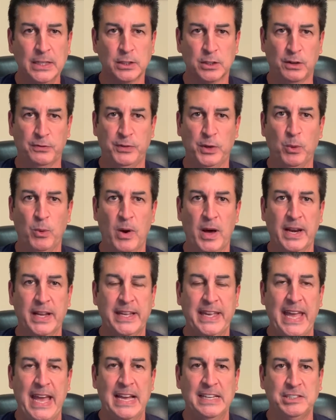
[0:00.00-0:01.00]
So if you want to
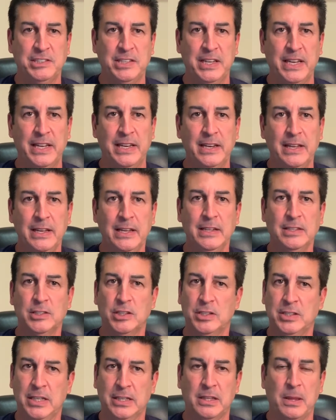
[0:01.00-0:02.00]
cash in,
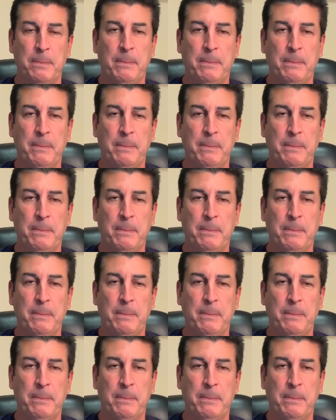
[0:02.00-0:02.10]
just hit